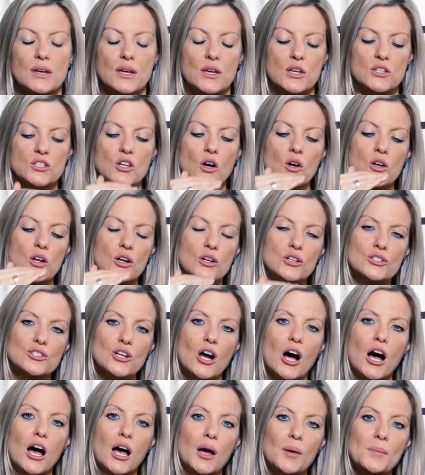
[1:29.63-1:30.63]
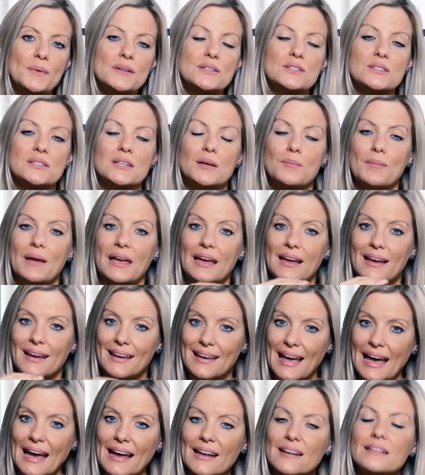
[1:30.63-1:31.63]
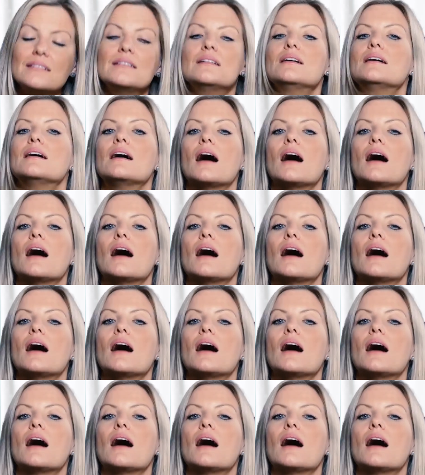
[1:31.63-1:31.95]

So your job is to make, again,